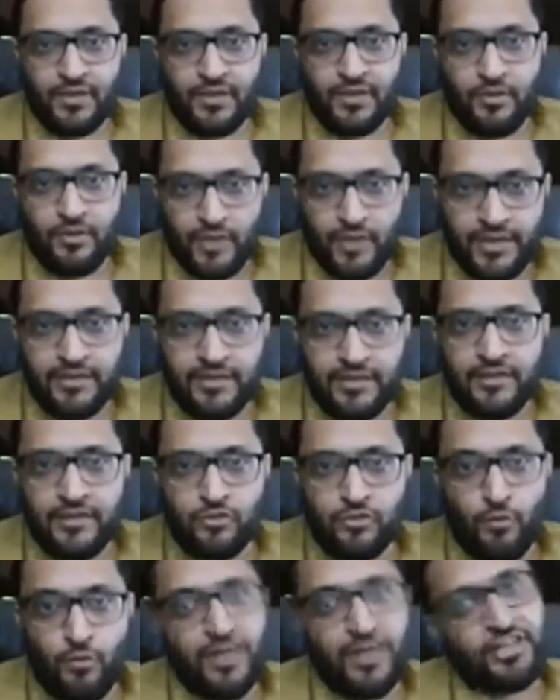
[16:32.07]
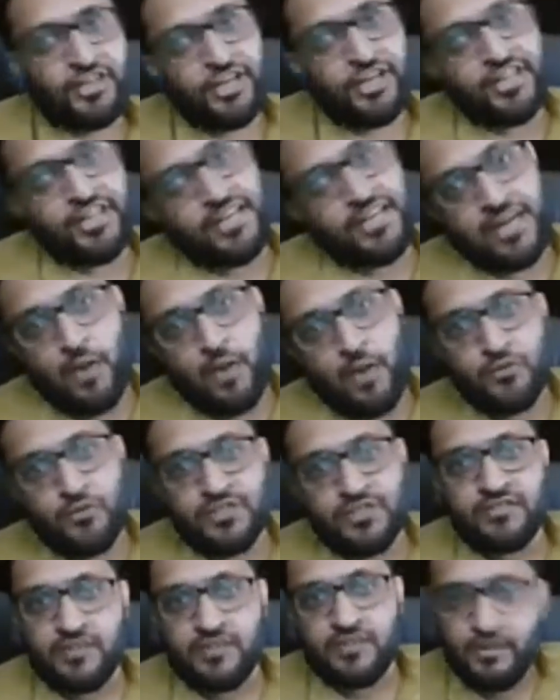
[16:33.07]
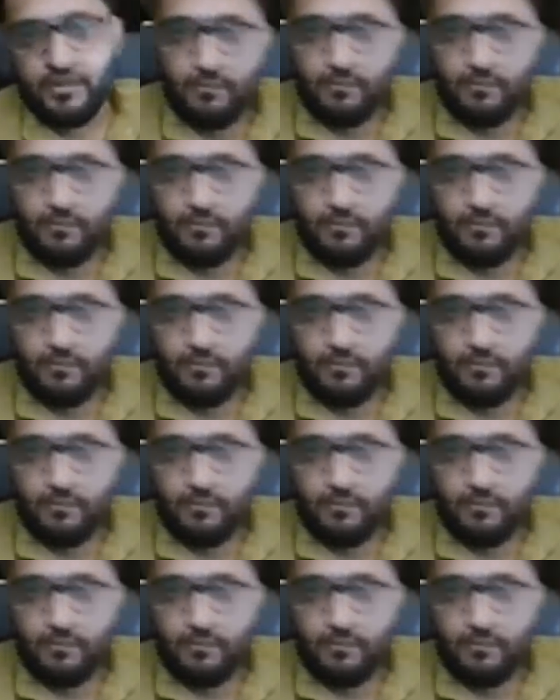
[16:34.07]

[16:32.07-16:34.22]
right? So my trading account is